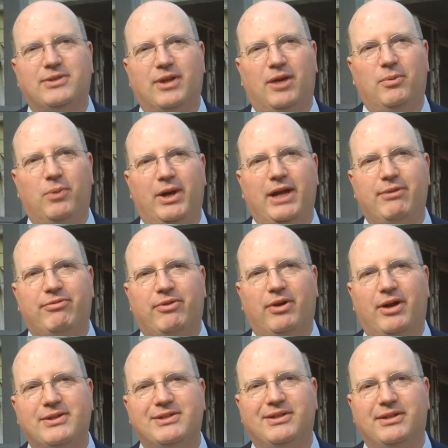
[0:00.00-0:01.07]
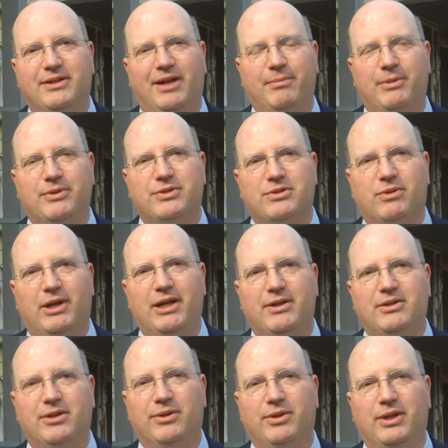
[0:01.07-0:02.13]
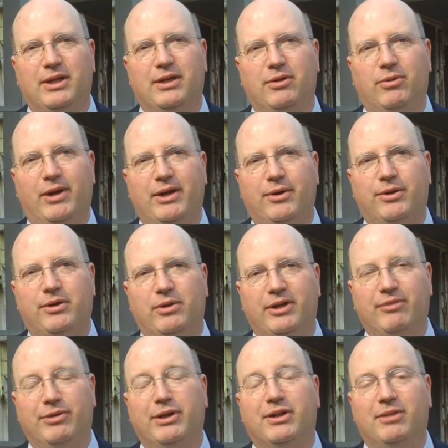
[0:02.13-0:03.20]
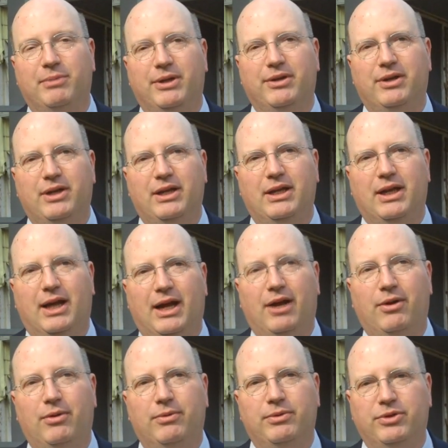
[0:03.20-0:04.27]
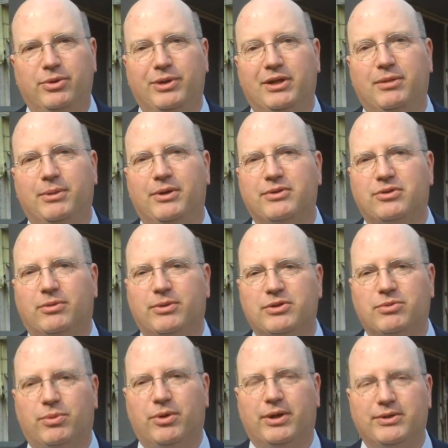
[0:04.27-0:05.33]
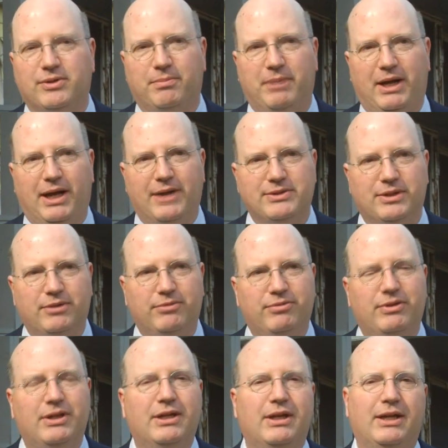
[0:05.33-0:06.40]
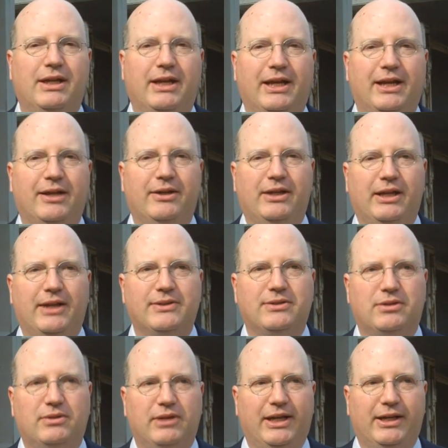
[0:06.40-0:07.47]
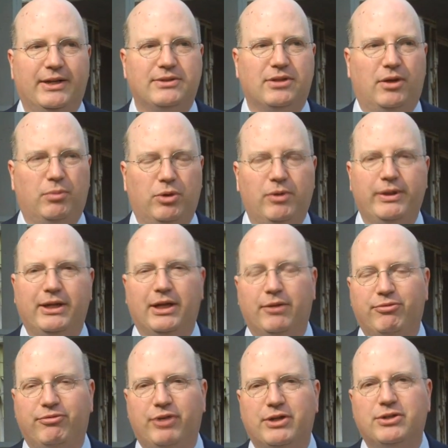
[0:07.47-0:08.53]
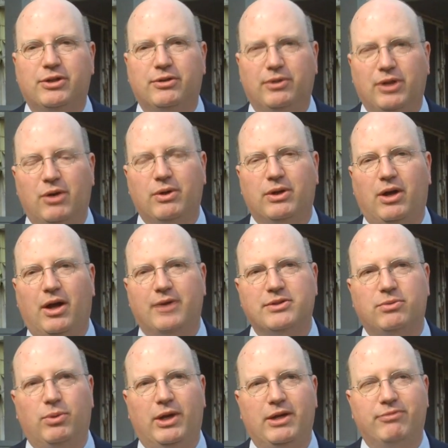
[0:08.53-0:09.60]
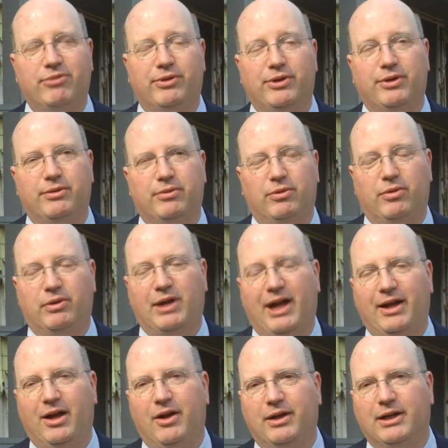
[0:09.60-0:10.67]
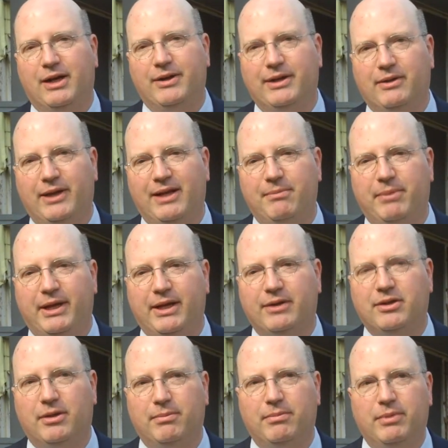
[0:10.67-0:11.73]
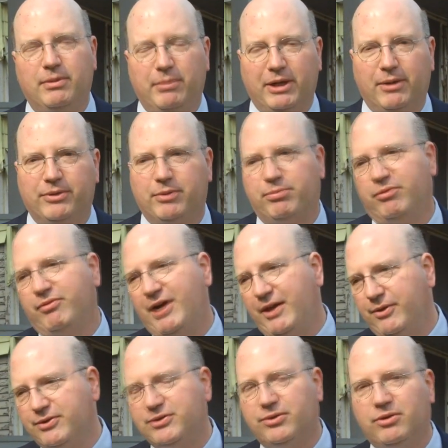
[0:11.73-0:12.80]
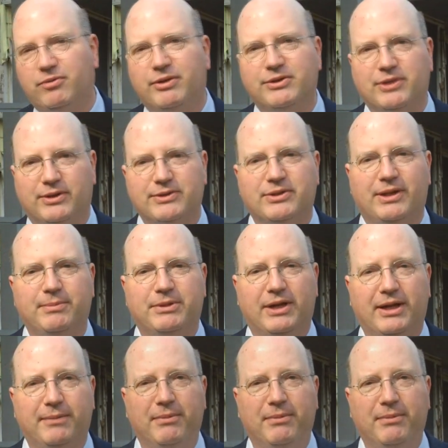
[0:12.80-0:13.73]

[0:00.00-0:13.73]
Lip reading: It's a way for us to demonstrate to the greater Cleveland community how doing community service work is a positive, and it's really an efficient, low-cost way for the Cuyahoga County Land Bank to be able to provide the service at the same